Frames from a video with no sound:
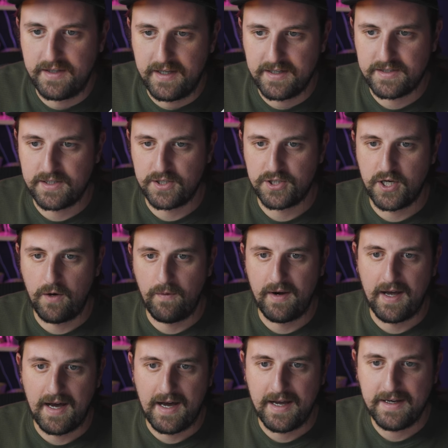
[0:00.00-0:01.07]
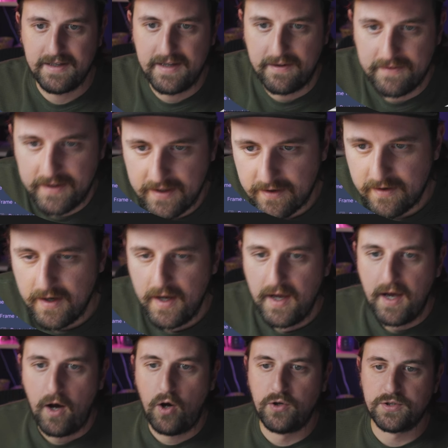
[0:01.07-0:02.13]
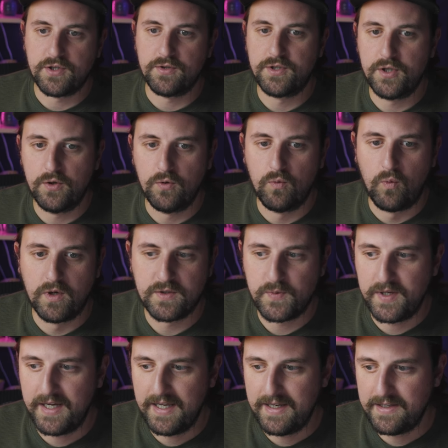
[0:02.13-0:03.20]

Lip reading: things to show and hide down here. Also too, once we get